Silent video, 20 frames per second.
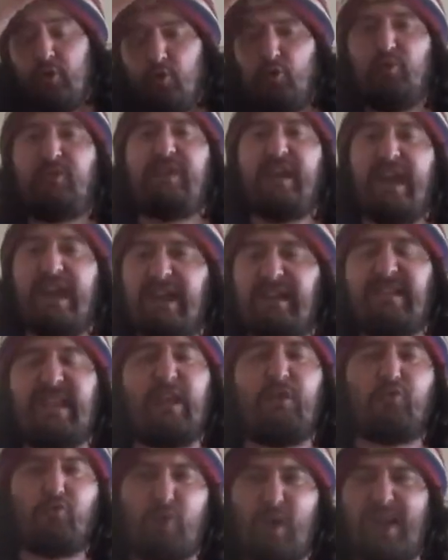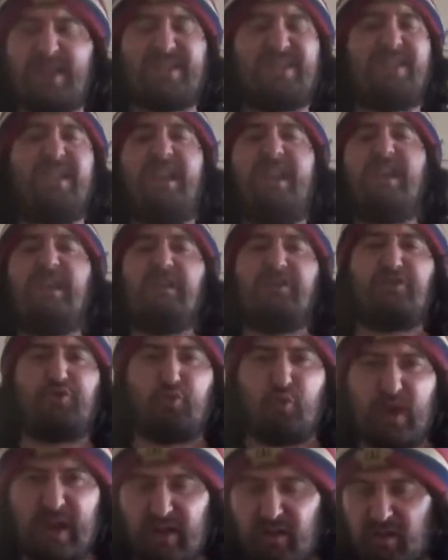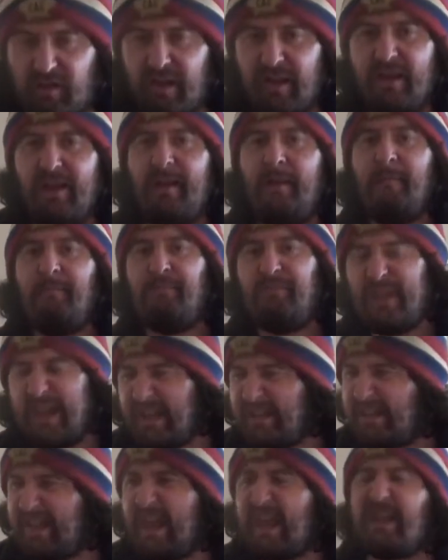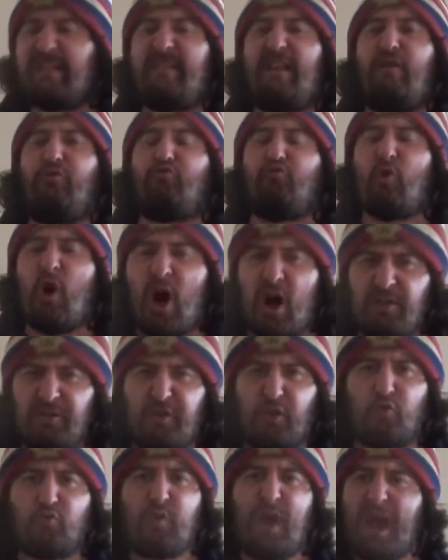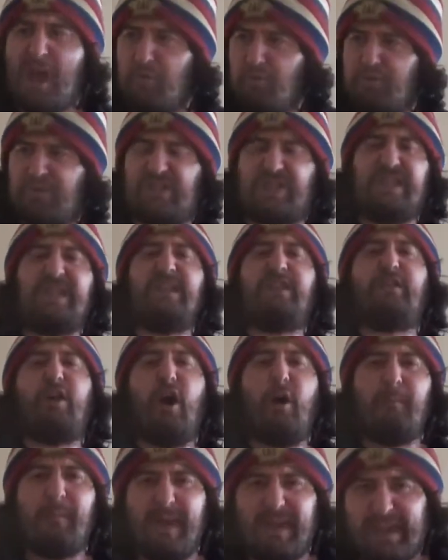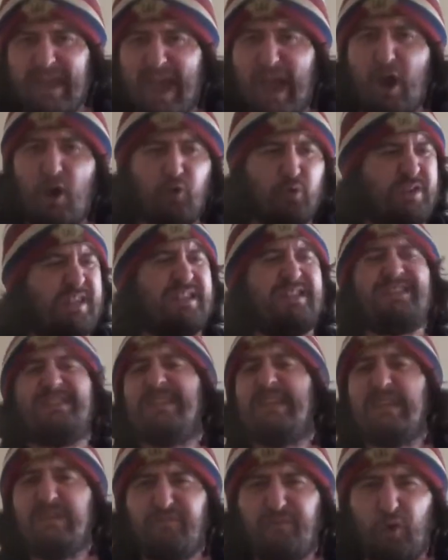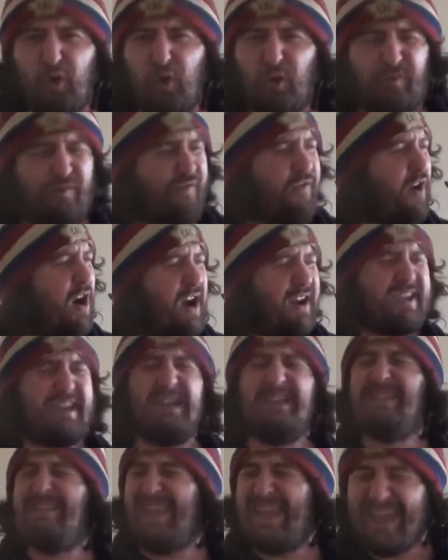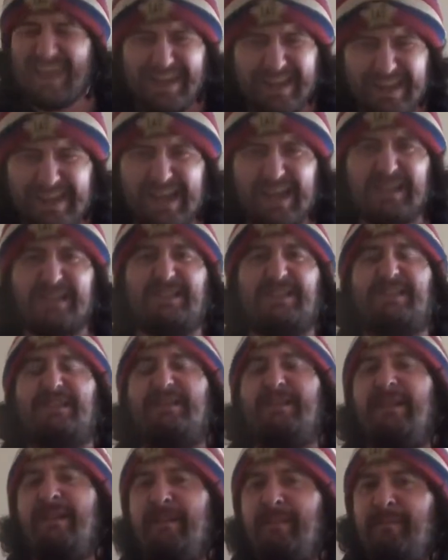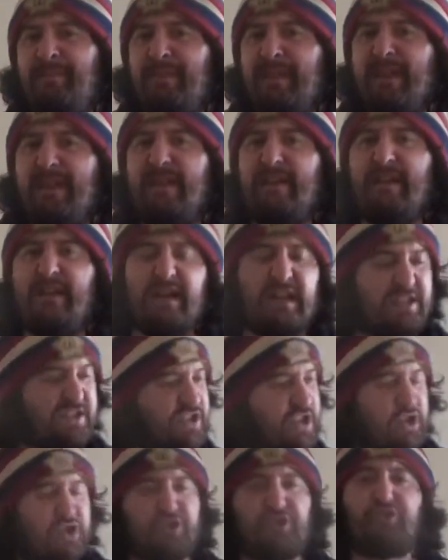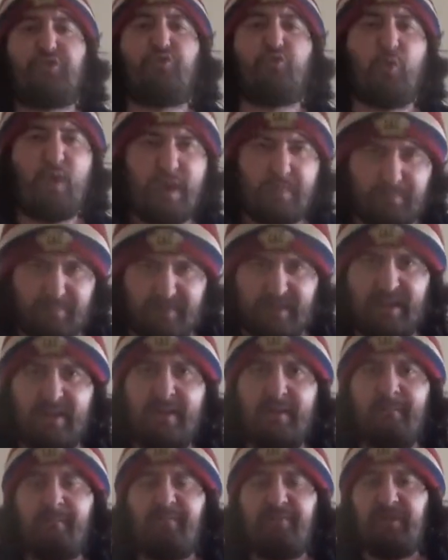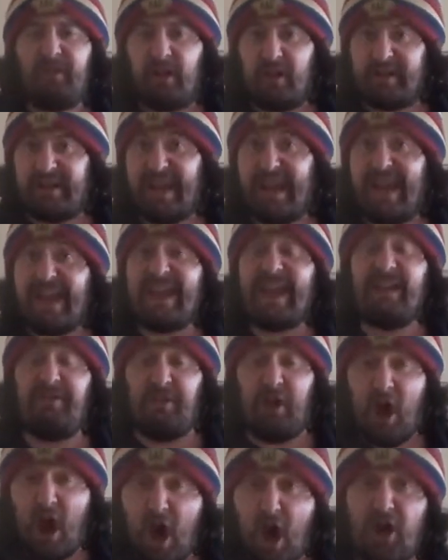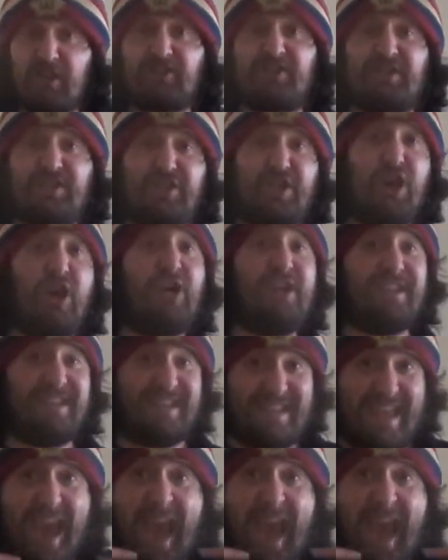who think that wrestling is real. They think that Ronda Rousey coming out is evil. Fucking idiots. It's a script. Okay, and Asuka is